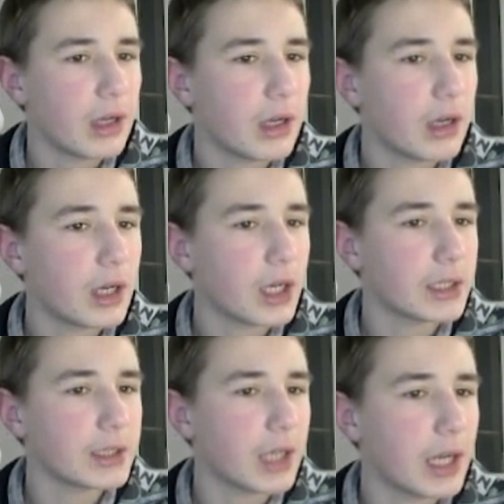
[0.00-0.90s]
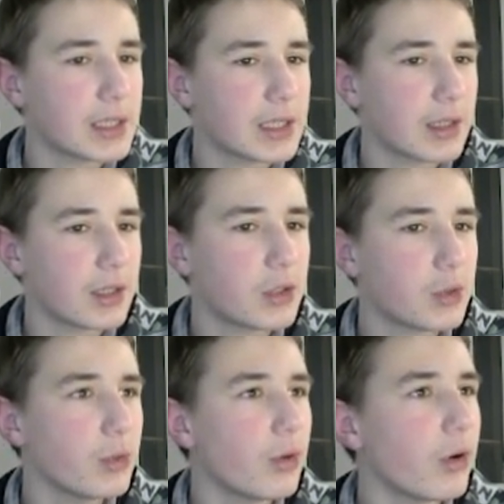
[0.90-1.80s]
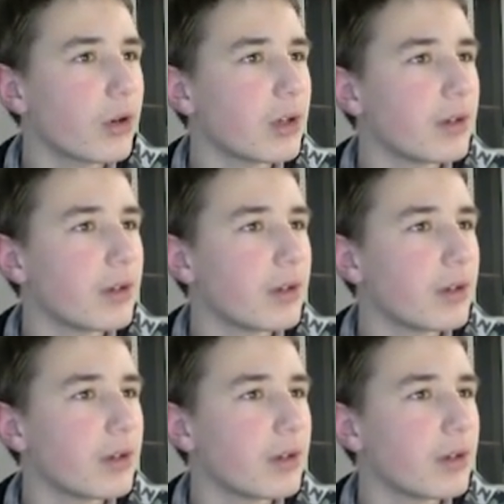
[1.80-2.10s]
Guys, 2 or